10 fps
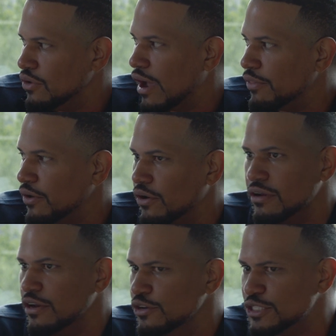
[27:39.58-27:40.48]
You had to go
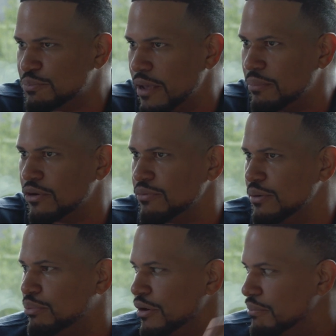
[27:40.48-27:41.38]
to the newspaper,
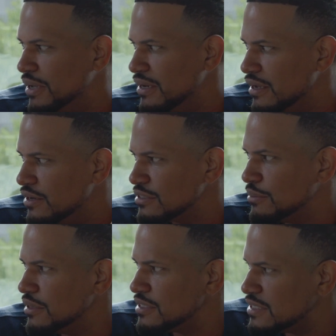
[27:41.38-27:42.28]
it'd be print media,
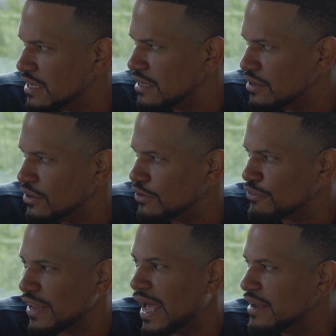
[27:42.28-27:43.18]
some other shit, or
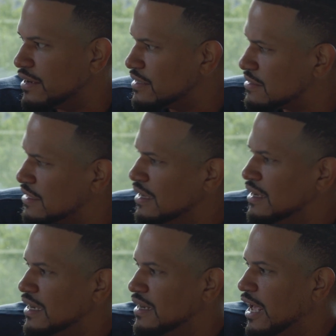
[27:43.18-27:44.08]
flyers,
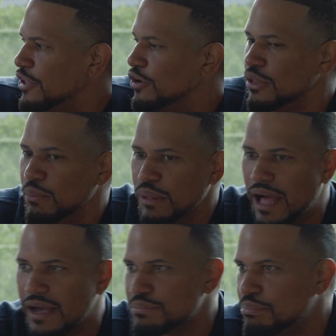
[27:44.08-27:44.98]
and now you're on the
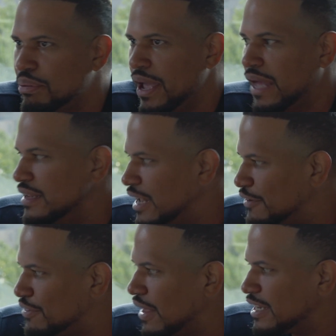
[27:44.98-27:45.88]
block handing
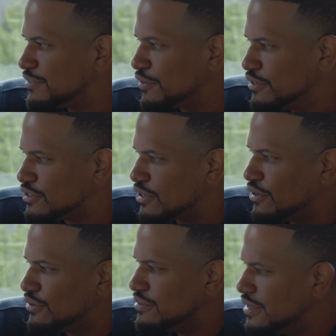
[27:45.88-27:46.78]
out flyers for your
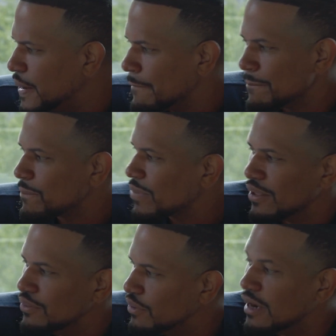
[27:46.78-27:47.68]
show.
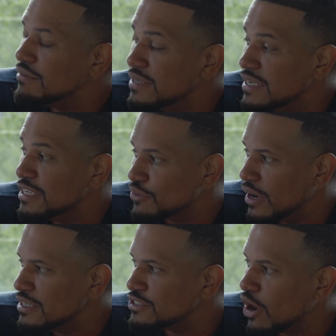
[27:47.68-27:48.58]
Whatever it is,
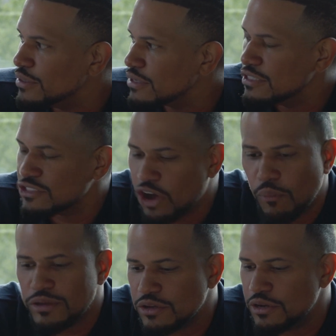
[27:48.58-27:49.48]
right? It's
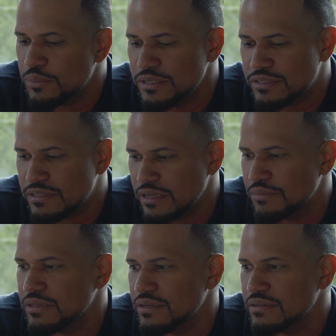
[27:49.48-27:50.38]
always gonna be
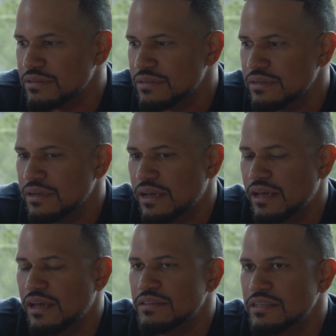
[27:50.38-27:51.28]
something.
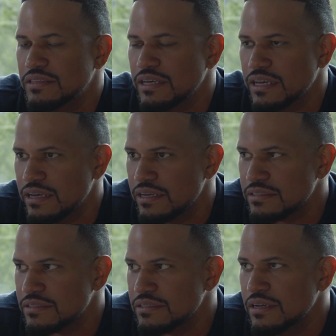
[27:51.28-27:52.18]
And the thing
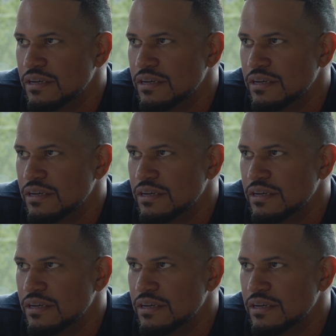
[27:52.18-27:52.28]
is,